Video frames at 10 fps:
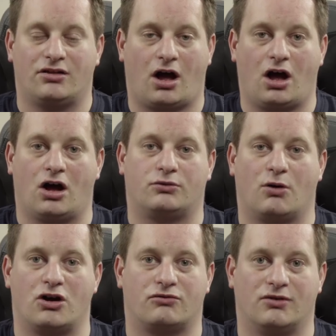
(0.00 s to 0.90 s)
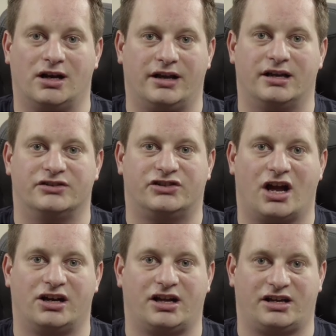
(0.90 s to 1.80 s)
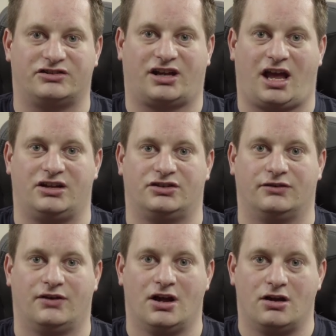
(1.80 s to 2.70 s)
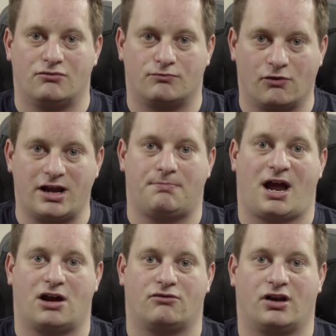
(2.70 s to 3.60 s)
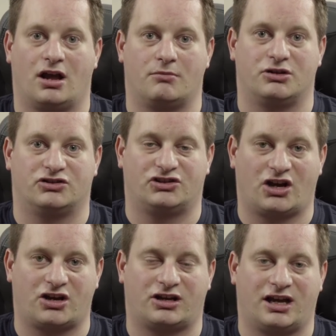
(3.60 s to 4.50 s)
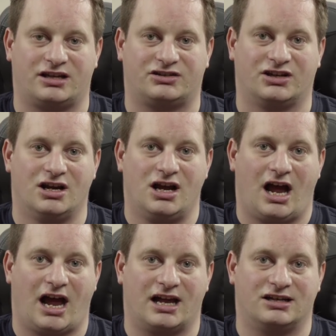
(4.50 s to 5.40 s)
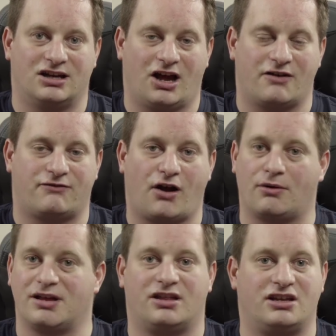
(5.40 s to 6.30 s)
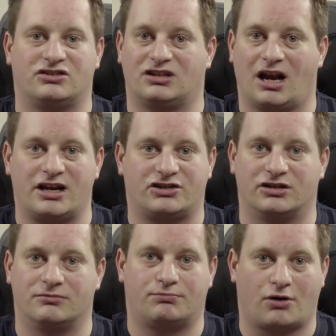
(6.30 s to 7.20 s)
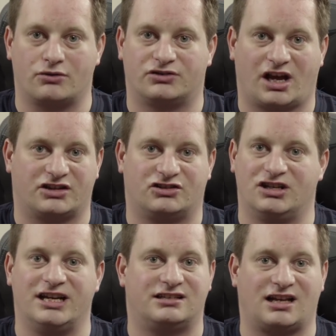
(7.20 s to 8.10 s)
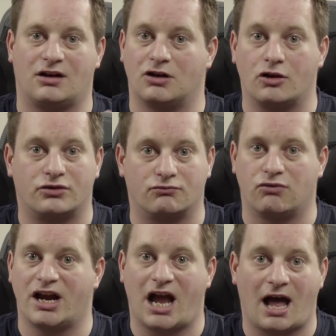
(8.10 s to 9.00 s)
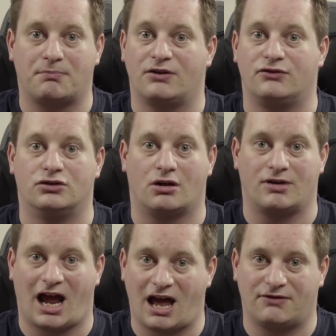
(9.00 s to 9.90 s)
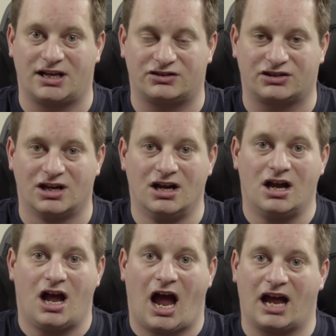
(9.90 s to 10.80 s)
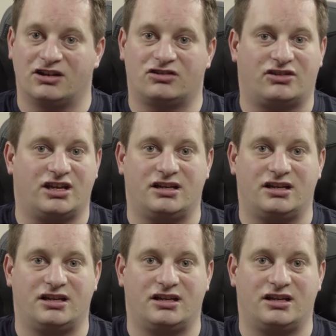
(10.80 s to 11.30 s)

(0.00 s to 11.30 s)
the hard work really is done. It's a case of repowering up your circuit and following the installation process. You need to download the Ring app if you don't have it. And